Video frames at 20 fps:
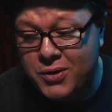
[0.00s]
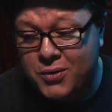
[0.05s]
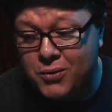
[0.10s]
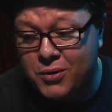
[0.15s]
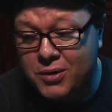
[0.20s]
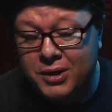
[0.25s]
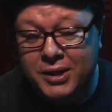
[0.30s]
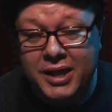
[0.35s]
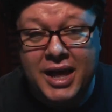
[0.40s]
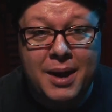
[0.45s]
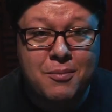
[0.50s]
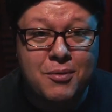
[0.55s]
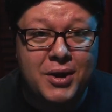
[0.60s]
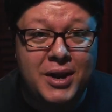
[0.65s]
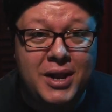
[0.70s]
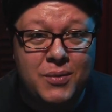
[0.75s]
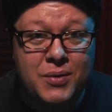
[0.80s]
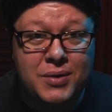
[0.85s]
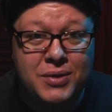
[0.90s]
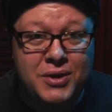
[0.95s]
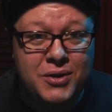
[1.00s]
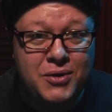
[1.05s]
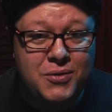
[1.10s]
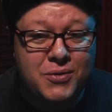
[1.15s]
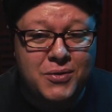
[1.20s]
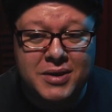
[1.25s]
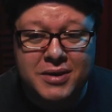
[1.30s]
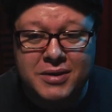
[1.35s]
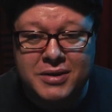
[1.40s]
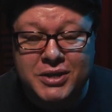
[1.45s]
cool collaborating with
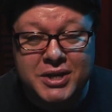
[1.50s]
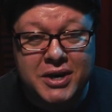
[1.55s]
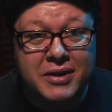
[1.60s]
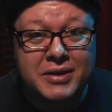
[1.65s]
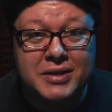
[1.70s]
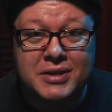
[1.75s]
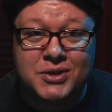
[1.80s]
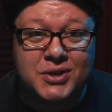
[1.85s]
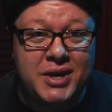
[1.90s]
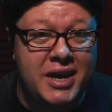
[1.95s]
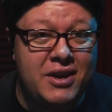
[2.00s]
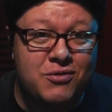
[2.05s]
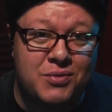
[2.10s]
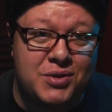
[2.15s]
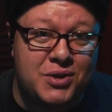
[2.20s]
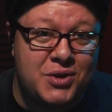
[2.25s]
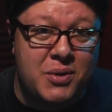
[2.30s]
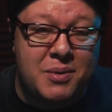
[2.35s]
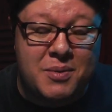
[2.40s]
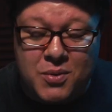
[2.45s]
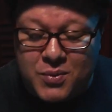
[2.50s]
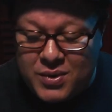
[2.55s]
you and sharing the stage with you.